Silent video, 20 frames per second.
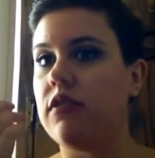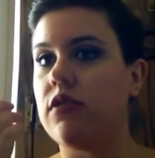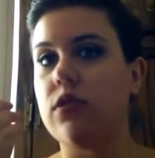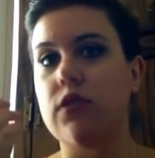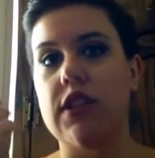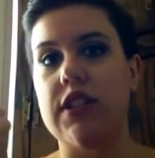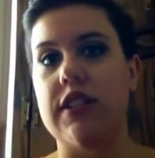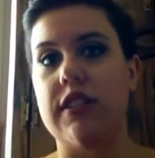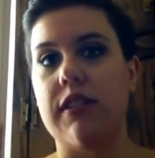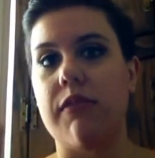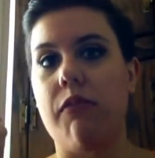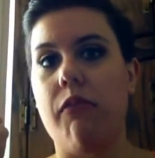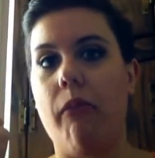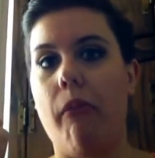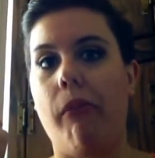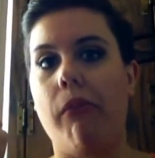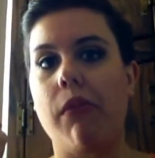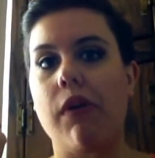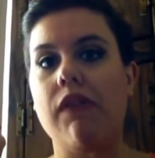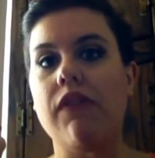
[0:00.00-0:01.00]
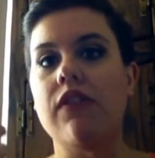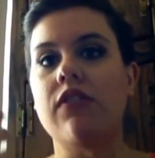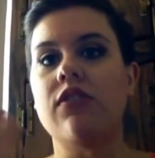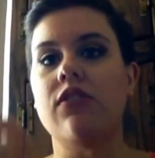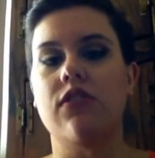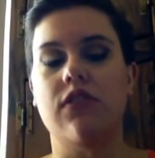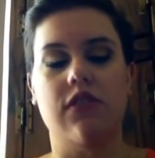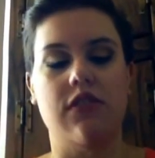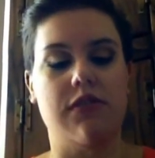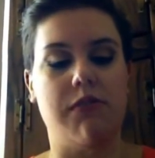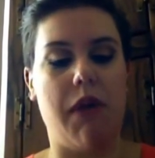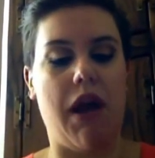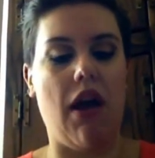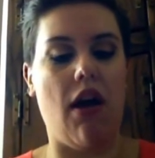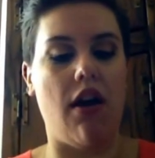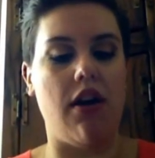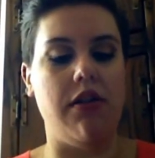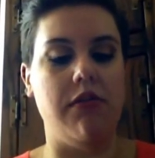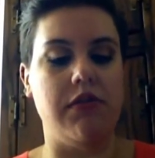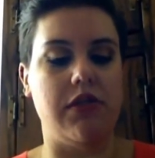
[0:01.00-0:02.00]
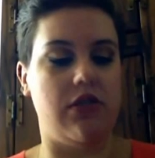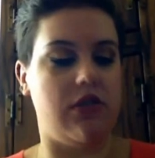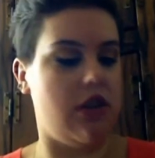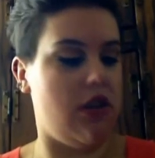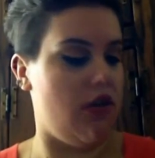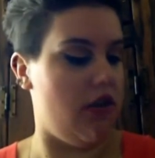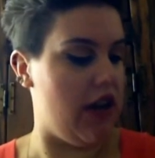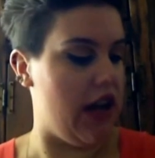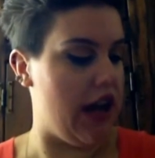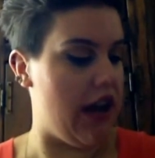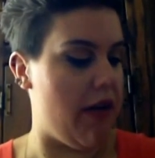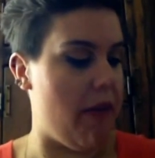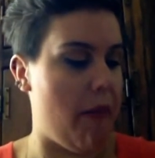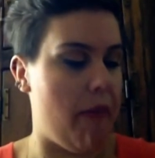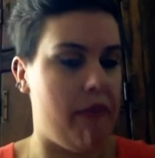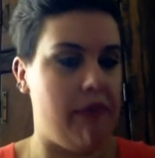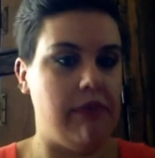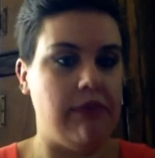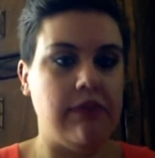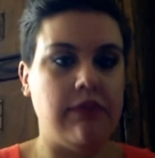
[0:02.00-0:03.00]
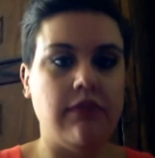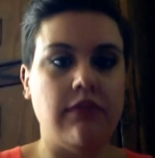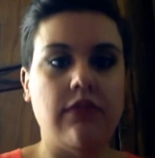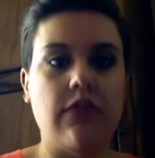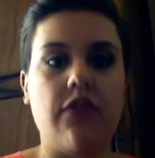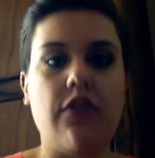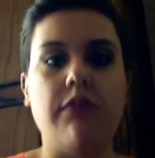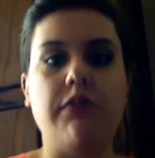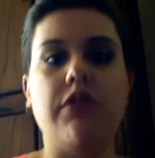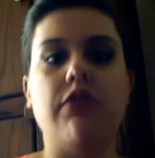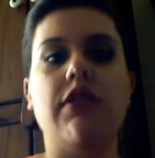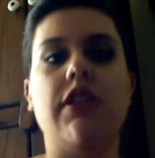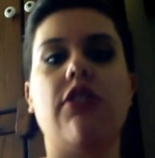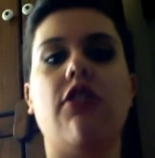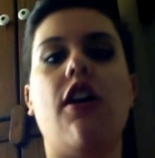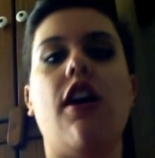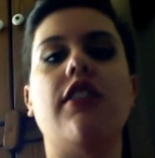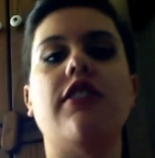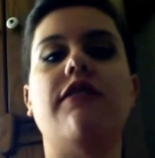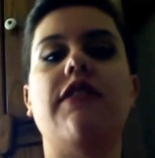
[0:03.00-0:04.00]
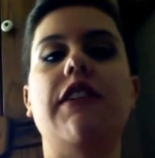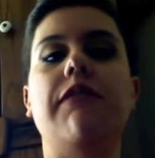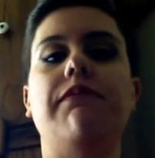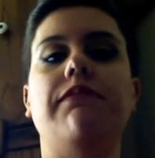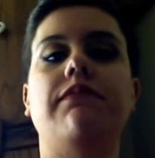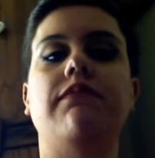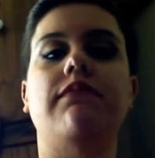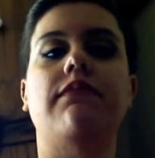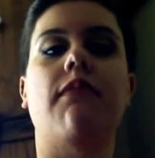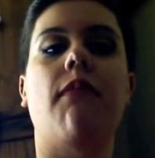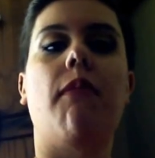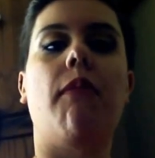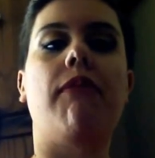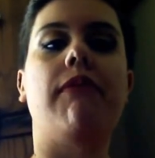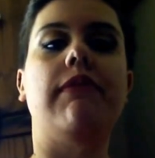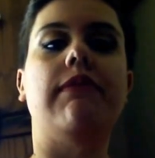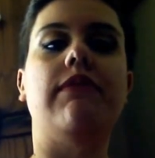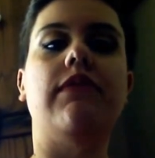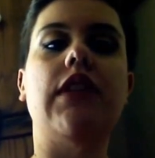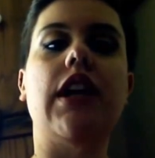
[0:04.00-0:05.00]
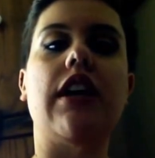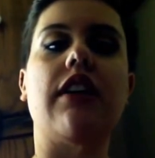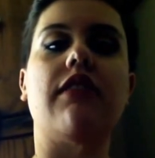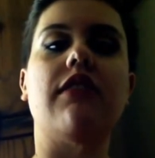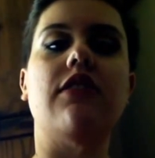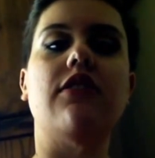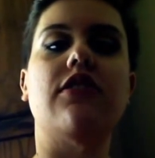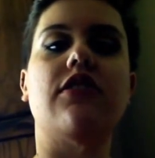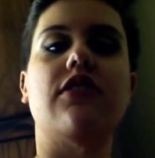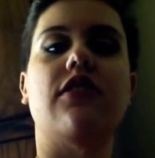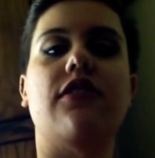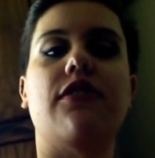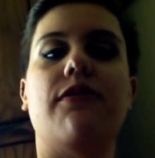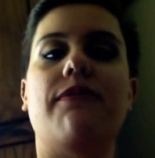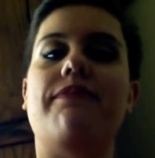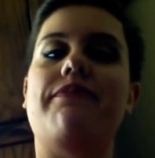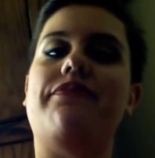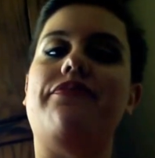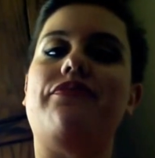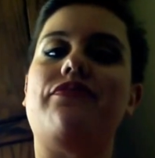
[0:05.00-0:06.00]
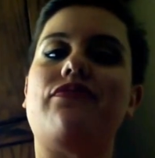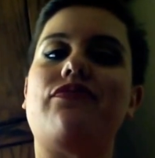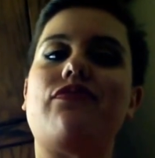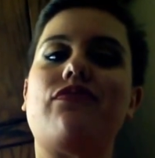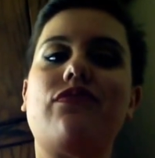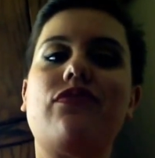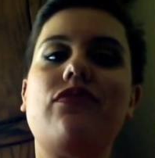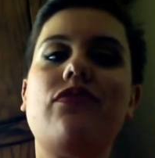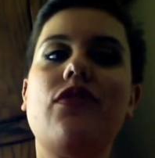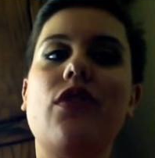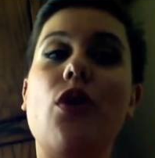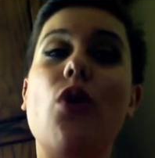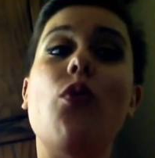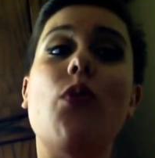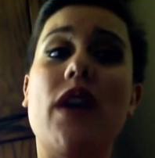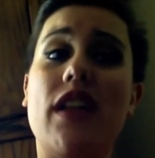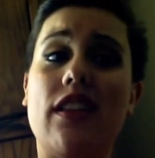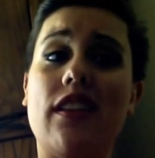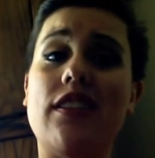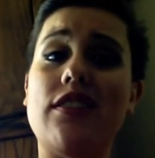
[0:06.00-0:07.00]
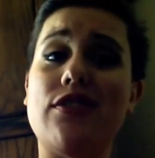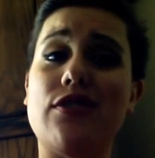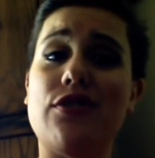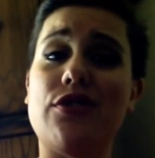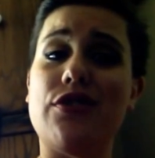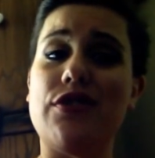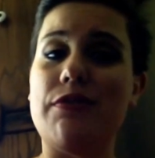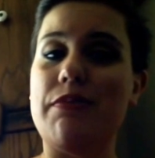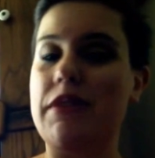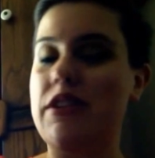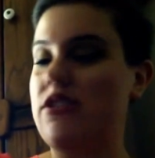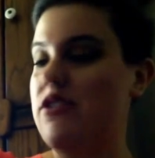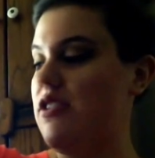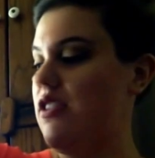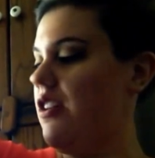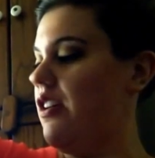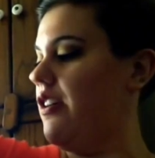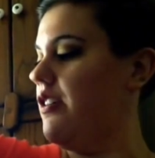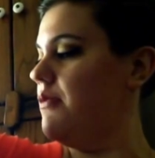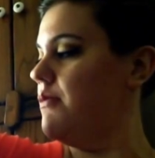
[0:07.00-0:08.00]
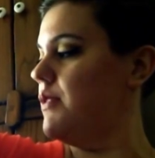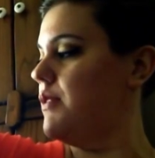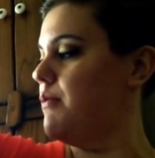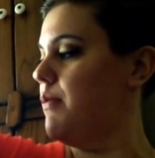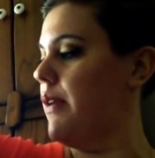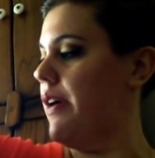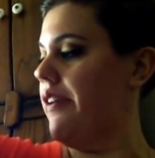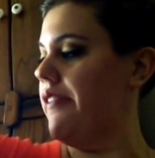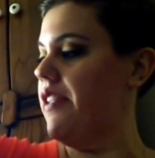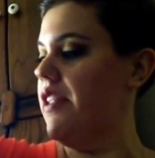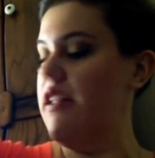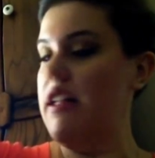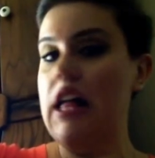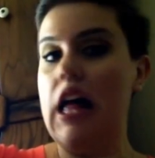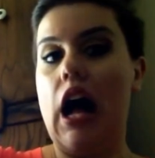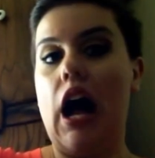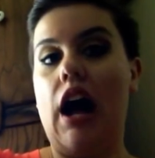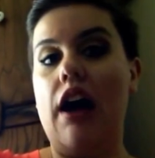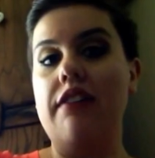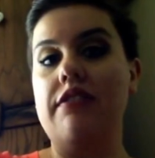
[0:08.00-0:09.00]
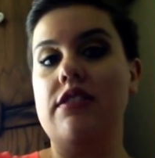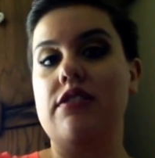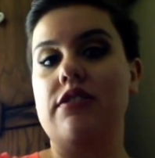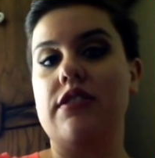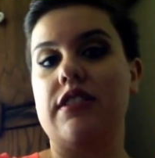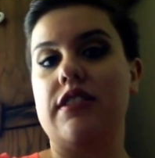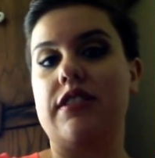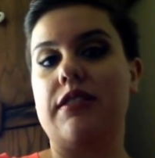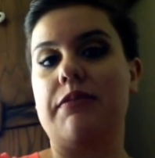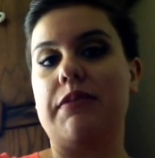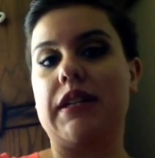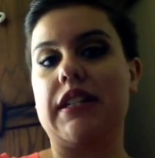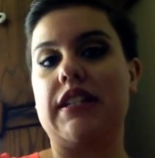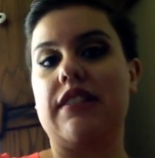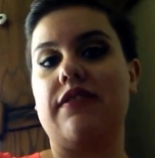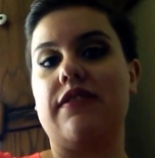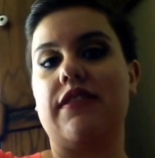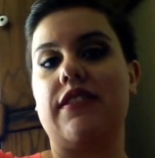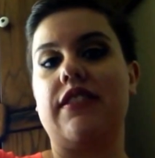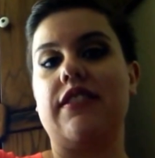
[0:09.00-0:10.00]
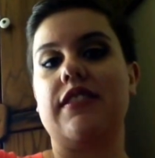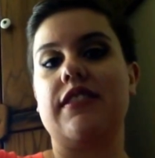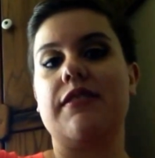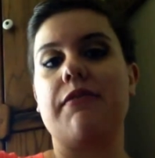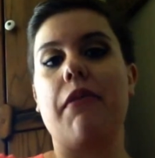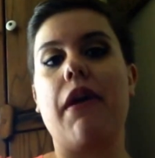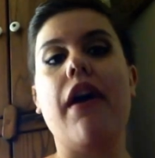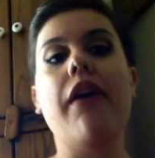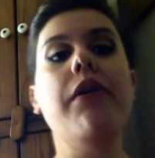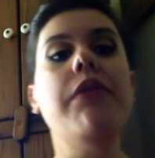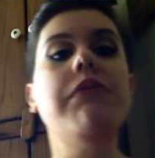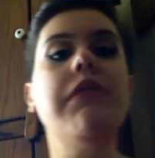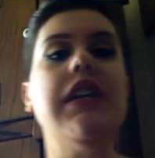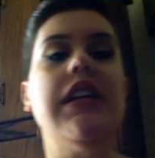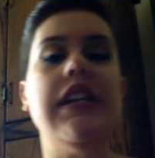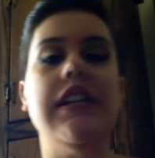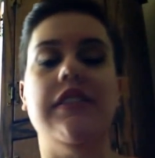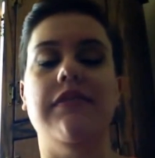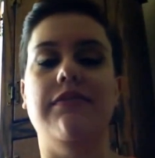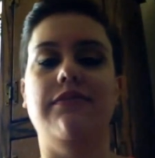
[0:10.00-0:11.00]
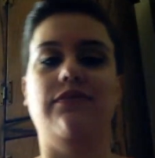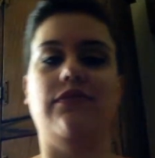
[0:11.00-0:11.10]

crazy. I've also noticed my arms are toning up from doing CrossFit. Like, they're still a bit less surgery patient arms, but I've noticed a big difference. I'm gonna.